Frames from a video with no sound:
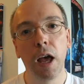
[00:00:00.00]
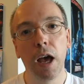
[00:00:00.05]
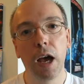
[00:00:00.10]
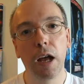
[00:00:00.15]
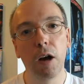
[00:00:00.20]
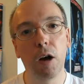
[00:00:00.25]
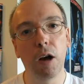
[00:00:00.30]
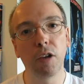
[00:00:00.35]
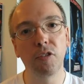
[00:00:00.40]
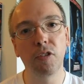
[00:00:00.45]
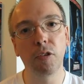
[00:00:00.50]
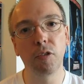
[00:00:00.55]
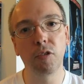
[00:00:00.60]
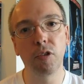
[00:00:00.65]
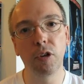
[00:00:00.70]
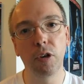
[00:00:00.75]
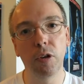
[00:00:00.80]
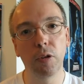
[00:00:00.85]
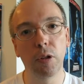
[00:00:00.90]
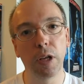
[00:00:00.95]
And also
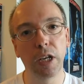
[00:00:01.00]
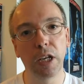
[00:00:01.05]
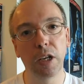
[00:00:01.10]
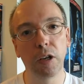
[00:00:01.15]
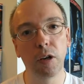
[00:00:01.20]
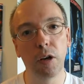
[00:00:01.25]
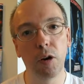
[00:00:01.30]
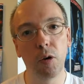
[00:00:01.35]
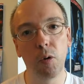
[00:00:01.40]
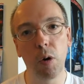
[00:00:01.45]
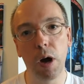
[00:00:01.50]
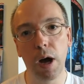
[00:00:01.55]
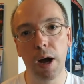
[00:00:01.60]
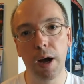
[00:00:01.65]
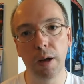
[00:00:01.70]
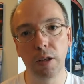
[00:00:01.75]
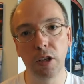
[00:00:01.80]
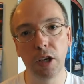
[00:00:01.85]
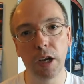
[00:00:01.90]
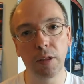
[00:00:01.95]
too,
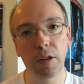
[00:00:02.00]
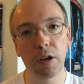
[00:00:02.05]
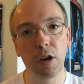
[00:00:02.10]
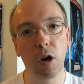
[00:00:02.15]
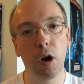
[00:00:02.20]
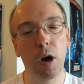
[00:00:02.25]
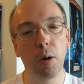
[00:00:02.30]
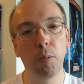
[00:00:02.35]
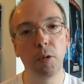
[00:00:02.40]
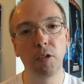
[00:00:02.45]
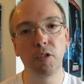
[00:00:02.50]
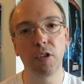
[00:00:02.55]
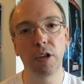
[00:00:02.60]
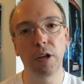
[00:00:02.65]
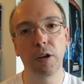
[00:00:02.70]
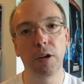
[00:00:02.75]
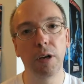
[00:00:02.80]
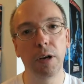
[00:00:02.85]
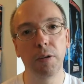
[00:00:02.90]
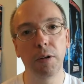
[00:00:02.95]
you got the combos in
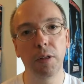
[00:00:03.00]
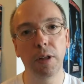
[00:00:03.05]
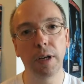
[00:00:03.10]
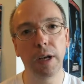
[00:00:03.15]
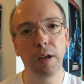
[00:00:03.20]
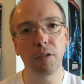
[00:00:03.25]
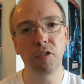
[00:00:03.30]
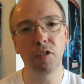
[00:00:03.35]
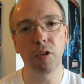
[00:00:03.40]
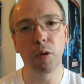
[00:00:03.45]
there and everything else.